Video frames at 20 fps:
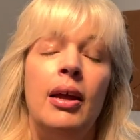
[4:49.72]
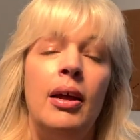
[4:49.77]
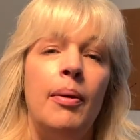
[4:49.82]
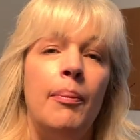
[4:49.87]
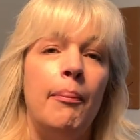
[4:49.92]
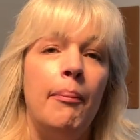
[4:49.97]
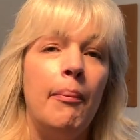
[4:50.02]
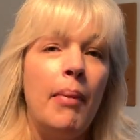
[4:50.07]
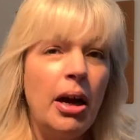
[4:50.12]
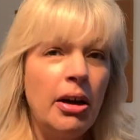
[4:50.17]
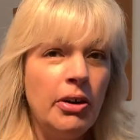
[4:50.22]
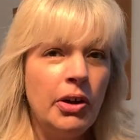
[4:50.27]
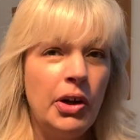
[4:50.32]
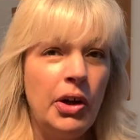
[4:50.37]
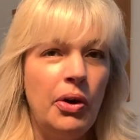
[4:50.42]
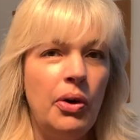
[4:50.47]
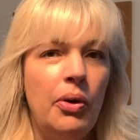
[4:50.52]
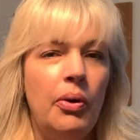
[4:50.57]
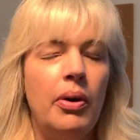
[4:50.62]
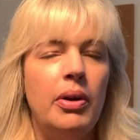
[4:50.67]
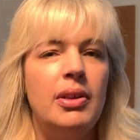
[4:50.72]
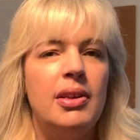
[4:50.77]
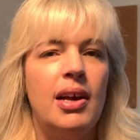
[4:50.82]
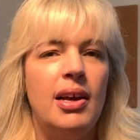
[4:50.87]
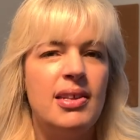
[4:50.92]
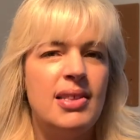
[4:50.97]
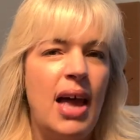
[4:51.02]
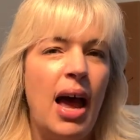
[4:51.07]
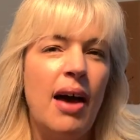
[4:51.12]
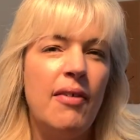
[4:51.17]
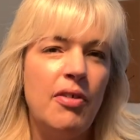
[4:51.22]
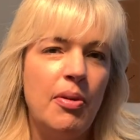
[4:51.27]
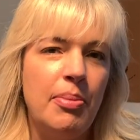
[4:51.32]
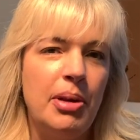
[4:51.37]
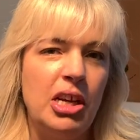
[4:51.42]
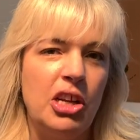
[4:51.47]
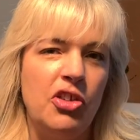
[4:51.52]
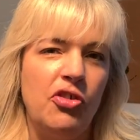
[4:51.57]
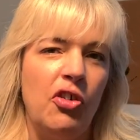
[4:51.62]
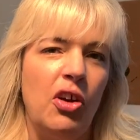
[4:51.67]
Marigot does have a
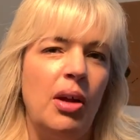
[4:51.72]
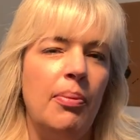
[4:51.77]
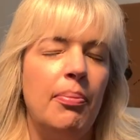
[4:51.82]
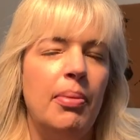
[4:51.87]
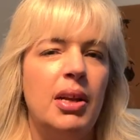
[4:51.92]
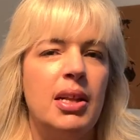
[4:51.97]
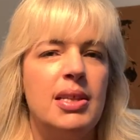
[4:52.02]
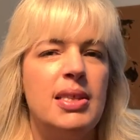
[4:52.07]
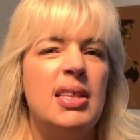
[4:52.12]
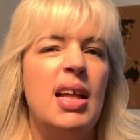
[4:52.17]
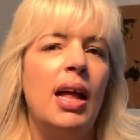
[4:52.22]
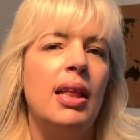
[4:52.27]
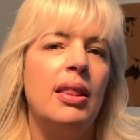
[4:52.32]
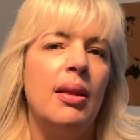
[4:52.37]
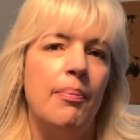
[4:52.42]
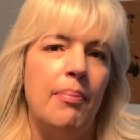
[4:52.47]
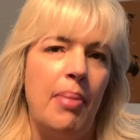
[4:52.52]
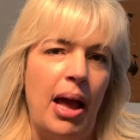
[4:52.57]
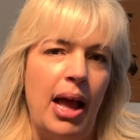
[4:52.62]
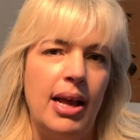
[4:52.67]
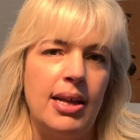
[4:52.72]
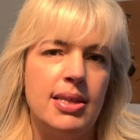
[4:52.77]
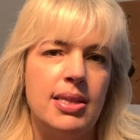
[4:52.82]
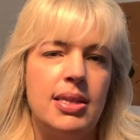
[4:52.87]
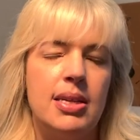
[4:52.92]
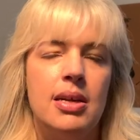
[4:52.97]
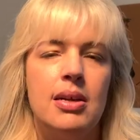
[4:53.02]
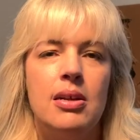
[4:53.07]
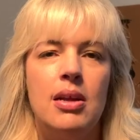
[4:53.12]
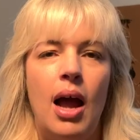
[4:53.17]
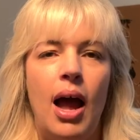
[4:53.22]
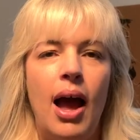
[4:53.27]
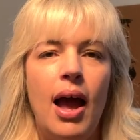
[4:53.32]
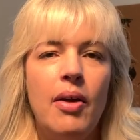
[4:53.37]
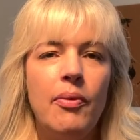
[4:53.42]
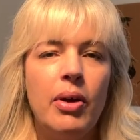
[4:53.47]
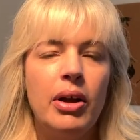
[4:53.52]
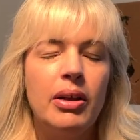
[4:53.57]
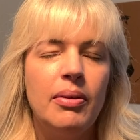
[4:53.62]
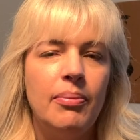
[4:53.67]
beachfront, but it's not the best. I
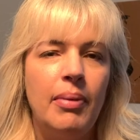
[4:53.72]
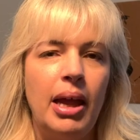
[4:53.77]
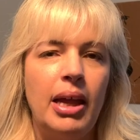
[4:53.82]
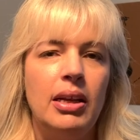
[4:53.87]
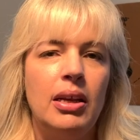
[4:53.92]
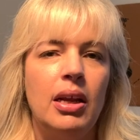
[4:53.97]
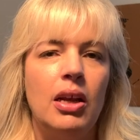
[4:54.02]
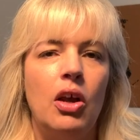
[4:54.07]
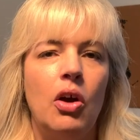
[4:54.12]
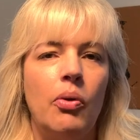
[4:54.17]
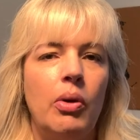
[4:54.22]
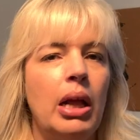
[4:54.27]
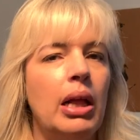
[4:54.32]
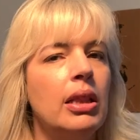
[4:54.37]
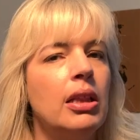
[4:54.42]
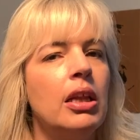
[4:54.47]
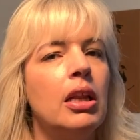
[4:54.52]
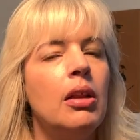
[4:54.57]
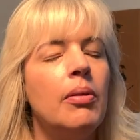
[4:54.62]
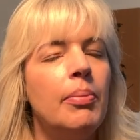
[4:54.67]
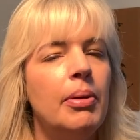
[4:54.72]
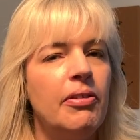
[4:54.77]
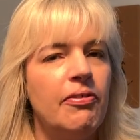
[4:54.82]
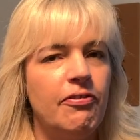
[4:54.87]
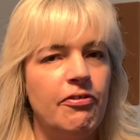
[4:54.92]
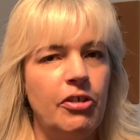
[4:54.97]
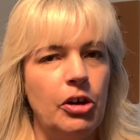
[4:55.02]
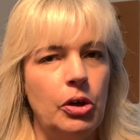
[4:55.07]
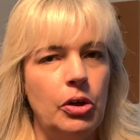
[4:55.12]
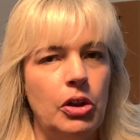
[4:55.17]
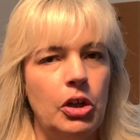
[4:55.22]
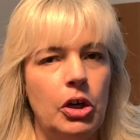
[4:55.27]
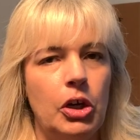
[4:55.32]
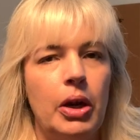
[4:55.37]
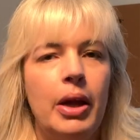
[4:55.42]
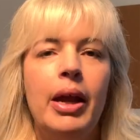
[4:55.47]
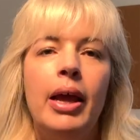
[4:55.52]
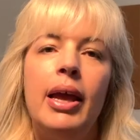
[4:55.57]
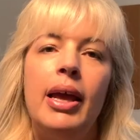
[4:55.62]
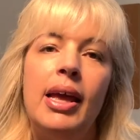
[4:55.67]
recommend going a little bit further
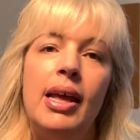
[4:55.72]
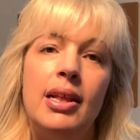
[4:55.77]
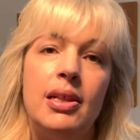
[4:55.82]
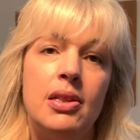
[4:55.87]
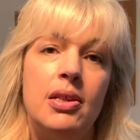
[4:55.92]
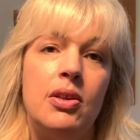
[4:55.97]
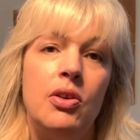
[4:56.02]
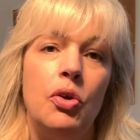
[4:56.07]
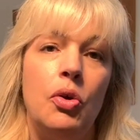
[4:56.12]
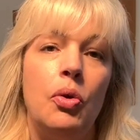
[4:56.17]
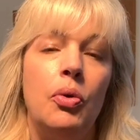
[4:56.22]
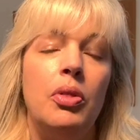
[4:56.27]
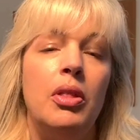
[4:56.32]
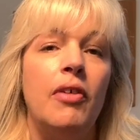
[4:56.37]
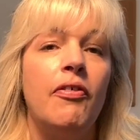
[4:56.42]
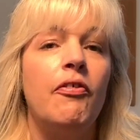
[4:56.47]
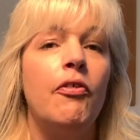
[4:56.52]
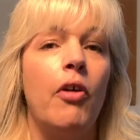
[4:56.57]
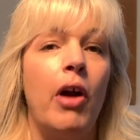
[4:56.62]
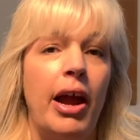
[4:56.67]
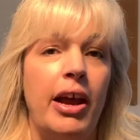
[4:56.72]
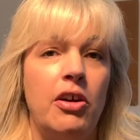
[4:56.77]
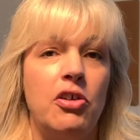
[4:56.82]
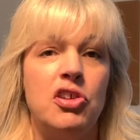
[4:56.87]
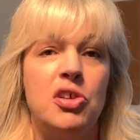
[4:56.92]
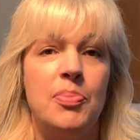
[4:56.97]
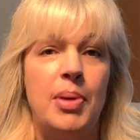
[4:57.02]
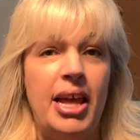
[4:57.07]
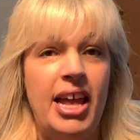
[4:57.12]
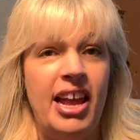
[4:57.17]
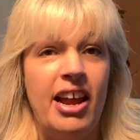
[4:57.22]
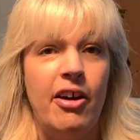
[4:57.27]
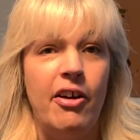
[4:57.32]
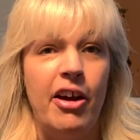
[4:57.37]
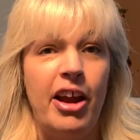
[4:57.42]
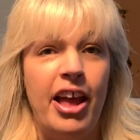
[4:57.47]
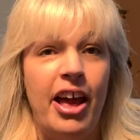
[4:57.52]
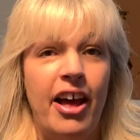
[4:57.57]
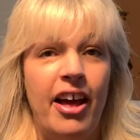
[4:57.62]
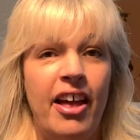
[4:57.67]
into the Friars Bay
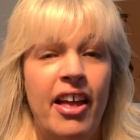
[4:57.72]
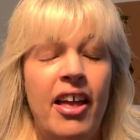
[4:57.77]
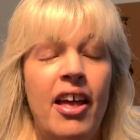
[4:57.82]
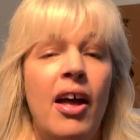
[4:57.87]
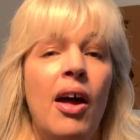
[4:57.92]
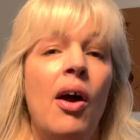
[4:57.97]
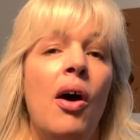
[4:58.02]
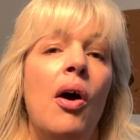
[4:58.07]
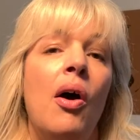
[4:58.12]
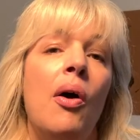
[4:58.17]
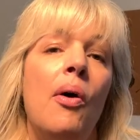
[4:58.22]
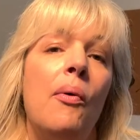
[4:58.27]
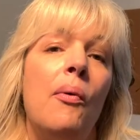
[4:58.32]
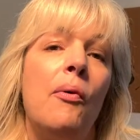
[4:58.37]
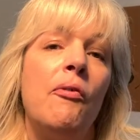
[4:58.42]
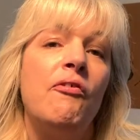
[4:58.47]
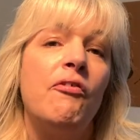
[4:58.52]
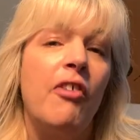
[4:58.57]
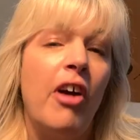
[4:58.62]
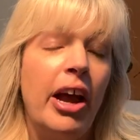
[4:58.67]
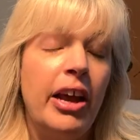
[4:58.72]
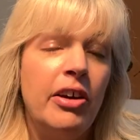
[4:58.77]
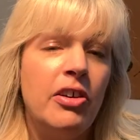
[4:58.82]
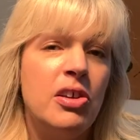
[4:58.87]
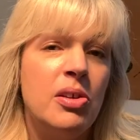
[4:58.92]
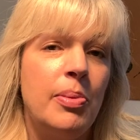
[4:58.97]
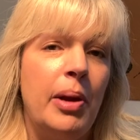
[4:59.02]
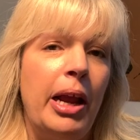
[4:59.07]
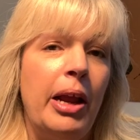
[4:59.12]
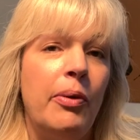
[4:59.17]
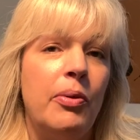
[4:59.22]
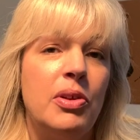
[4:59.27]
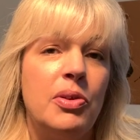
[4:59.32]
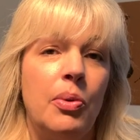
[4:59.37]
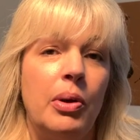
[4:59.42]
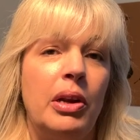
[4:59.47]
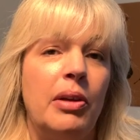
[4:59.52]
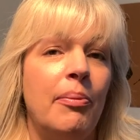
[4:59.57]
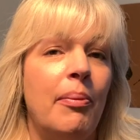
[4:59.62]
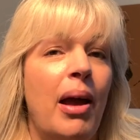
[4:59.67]
area. Friars Bay was
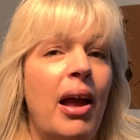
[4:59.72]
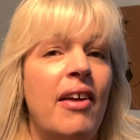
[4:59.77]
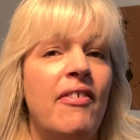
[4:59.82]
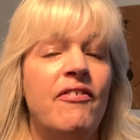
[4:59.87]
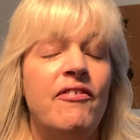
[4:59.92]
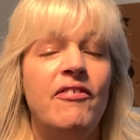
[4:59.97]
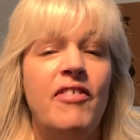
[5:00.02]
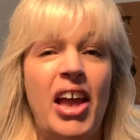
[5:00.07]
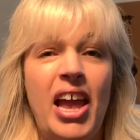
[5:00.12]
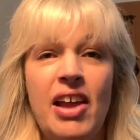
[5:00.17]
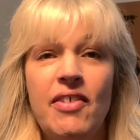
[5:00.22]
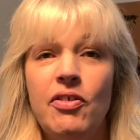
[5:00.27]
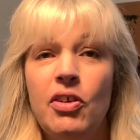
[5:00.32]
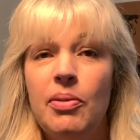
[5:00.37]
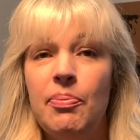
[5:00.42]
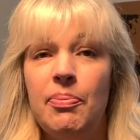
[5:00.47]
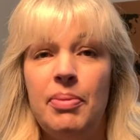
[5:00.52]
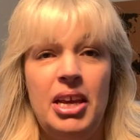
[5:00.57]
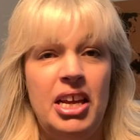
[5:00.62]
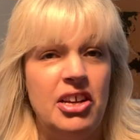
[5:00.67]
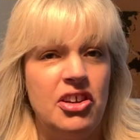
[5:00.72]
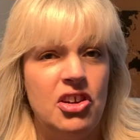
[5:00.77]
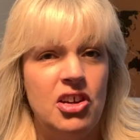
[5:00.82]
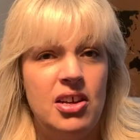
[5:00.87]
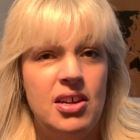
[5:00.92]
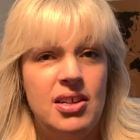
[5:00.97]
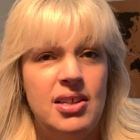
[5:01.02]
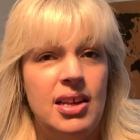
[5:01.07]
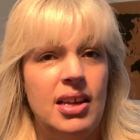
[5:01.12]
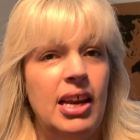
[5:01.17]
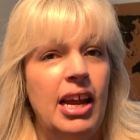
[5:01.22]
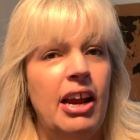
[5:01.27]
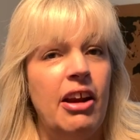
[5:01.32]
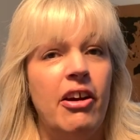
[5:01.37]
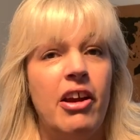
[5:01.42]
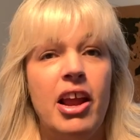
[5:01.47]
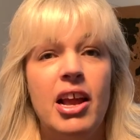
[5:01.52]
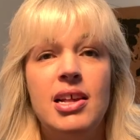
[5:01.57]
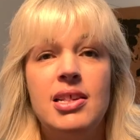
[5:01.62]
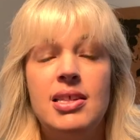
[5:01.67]
one of my favorite beaches and
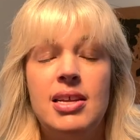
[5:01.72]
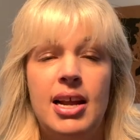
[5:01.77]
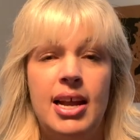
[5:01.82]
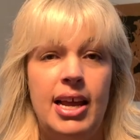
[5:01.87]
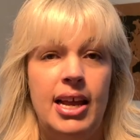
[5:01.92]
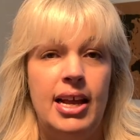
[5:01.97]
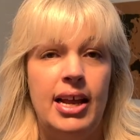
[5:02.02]
areas to hang